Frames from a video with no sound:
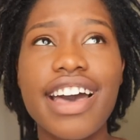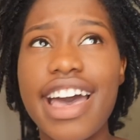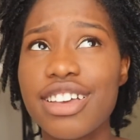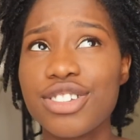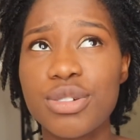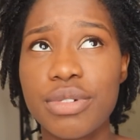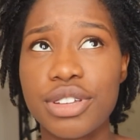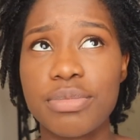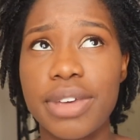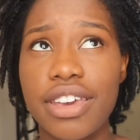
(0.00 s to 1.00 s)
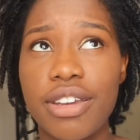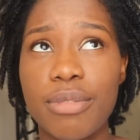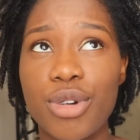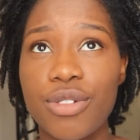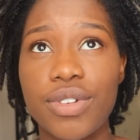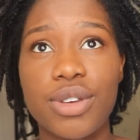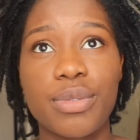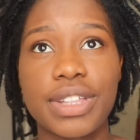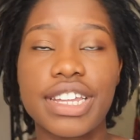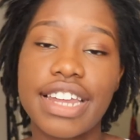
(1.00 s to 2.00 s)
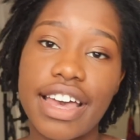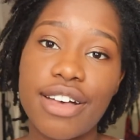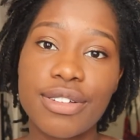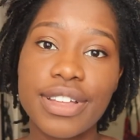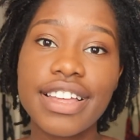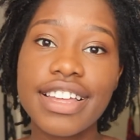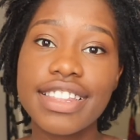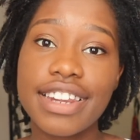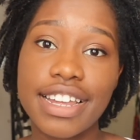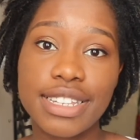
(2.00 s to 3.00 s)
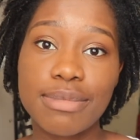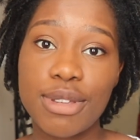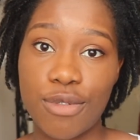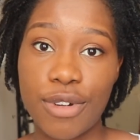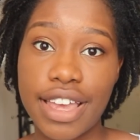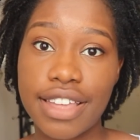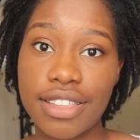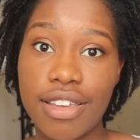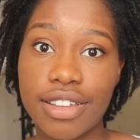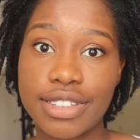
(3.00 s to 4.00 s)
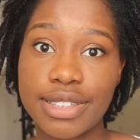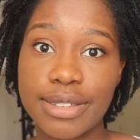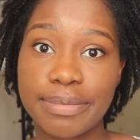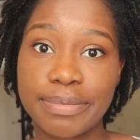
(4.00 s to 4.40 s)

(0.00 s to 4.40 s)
I actually wash my hair more frequently now than I did before I had locks.